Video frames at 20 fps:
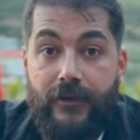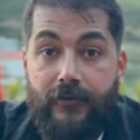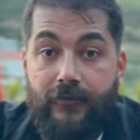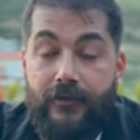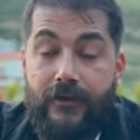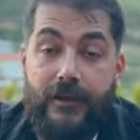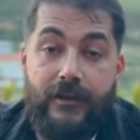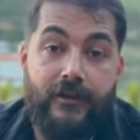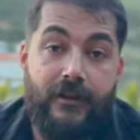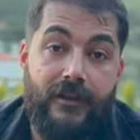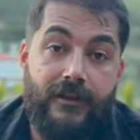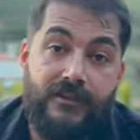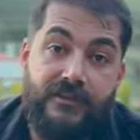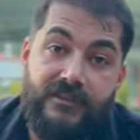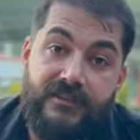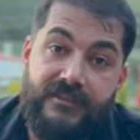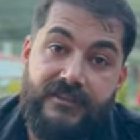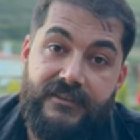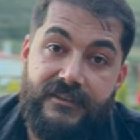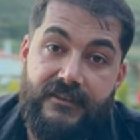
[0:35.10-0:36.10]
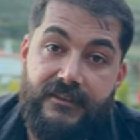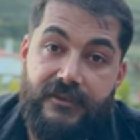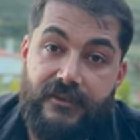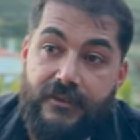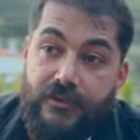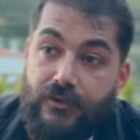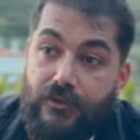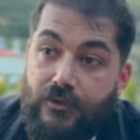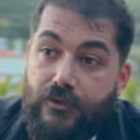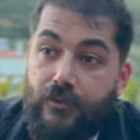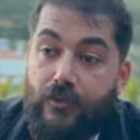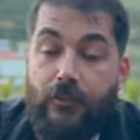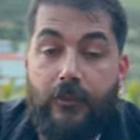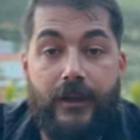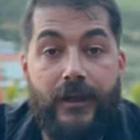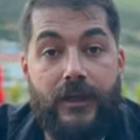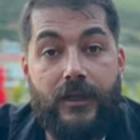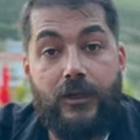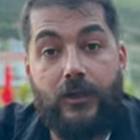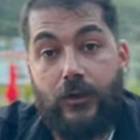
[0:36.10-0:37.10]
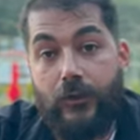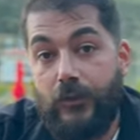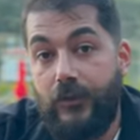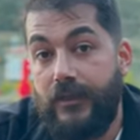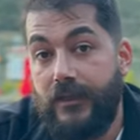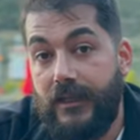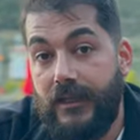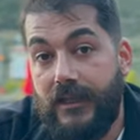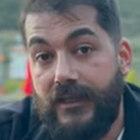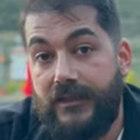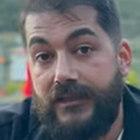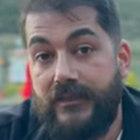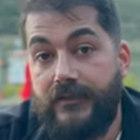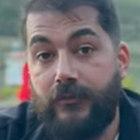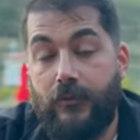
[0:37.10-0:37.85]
We are not just to make good things.